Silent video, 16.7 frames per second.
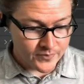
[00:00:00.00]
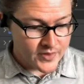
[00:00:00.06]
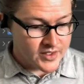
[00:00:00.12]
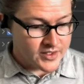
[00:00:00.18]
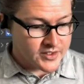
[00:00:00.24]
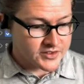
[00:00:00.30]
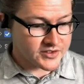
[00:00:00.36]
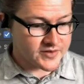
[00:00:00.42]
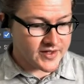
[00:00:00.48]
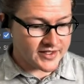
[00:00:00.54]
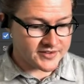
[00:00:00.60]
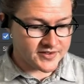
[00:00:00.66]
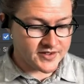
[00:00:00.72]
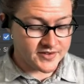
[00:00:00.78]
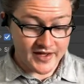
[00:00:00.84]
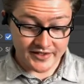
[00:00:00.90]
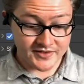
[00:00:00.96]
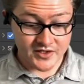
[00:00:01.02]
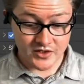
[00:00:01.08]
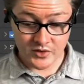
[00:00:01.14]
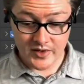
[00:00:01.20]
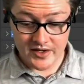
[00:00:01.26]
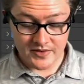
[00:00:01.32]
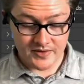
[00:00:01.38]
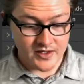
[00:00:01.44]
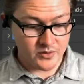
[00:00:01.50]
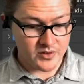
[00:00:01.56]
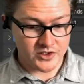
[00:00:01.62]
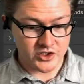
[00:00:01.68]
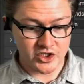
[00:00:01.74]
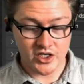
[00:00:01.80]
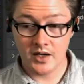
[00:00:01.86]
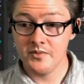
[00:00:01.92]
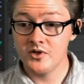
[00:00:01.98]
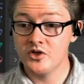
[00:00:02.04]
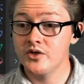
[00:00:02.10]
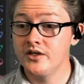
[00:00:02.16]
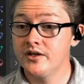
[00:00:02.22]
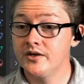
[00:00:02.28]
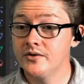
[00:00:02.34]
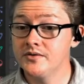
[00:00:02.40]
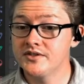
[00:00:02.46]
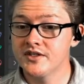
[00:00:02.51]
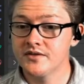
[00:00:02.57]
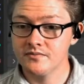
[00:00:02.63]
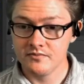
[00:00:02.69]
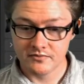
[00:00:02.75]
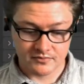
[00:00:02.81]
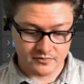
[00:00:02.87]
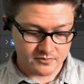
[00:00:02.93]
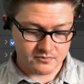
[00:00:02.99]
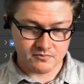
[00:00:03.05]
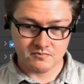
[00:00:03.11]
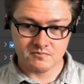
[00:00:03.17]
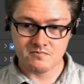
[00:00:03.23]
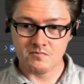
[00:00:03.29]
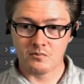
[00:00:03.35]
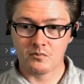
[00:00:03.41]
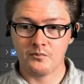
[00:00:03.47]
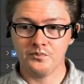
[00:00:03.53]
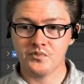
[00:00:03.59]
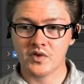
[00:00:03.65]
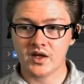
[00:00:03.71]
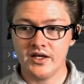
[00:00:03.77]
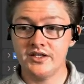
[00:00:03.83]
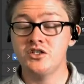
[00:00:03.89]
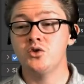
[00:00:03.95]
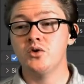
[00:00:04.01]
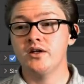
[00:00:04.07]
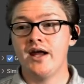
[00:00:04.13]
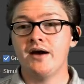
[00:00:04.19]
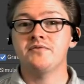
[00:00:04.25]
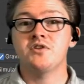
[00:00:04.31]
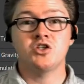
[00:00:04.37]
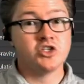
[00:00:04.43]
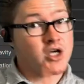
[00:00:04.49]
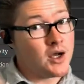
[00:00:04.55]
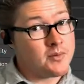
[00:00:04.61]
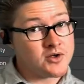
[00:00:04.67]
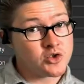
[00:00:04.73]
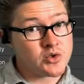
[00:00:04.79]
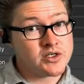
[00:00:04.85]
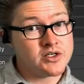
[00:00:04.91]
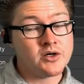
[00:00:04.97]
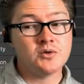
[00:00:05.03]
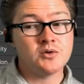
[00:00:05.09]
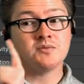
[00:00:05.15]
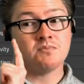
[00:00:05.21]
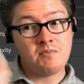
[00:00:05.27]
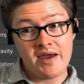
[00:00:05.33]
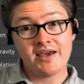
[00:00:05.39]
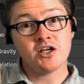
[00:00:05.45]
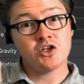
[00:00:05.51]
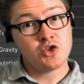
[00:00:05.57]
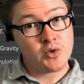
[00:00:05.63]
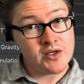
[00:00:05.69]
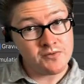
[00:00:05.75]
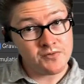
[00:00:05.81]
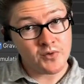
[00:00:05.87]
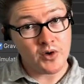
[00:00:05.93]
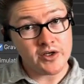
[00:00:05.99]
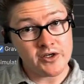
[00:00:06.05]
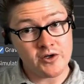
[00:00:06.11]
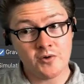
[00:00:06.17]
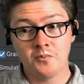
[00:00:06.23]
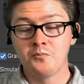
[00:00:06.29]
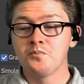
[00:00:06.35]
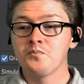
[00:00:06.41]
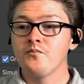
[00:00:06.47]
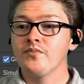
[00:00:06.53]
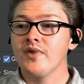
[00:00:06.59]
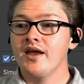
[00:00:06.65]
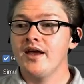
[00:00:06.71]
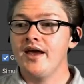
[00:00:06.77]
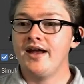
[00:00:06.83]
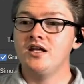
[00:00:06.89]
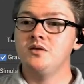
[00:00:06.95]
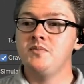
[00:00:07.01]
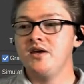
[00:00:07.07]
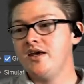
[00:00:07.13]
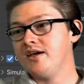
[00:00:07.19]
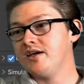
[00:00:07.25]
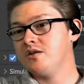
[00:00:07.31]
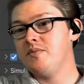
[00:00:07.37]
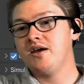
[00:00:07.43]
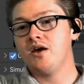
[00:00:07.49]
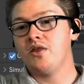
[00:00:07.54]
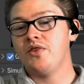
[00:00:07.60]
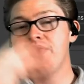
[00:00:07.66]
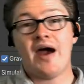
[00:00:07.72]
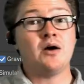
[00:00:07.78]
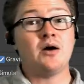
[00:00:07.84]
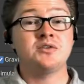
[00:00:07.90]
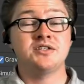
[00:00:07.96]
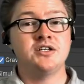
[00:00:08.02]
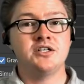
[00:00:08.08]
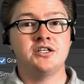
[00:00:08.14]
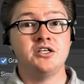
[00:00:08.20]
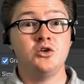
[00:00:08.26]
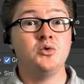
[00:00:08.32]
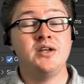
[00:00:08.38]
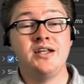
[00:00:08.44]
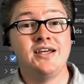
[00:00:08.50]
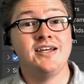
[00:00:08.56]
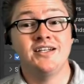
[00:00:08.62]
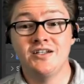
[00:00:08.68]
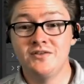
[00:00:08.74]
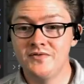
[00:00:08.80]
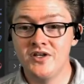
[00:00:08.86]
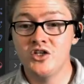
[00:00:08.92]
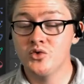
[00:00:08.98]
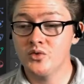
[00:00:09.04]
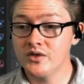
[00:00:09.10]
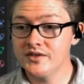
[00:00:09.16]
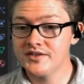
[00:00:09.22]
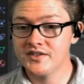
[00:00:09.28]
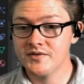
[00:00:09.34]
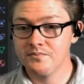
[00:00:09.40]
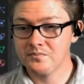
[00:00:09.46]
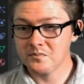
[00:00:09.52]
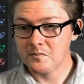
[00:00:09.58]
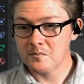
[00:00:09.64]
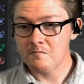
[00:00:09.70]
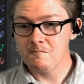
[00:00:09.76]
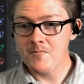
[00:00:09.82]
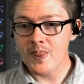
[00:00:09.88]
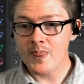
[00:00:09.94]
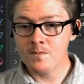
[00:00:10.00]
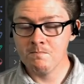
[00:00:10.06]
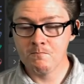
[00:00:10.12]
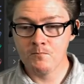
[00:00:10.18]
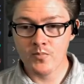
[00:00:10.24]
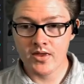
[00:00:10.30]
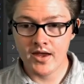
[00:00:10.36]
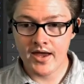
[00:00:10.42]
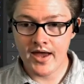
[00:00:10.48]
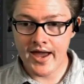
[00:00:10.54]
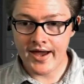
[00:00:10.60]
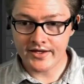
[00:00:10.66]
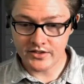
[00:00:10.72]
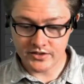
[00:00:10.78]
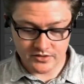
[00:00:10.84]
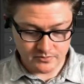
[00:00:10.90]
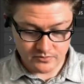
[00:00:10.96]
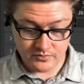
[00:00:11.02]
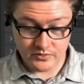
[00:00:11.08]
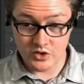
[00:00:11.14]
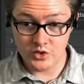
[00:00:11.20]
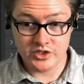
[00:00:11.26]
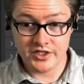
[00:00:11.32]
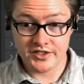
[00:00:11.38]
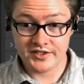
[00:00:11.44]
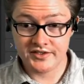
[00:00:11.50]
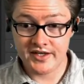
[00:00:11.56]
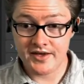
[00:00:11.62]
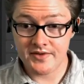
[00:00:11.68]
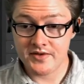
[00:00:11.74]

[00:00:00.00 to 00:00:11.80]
So that's the great thing with geometry nodes. is you can have the geometry nodes make a tree for you, and it can make 1,000 unique individuals, and you just set the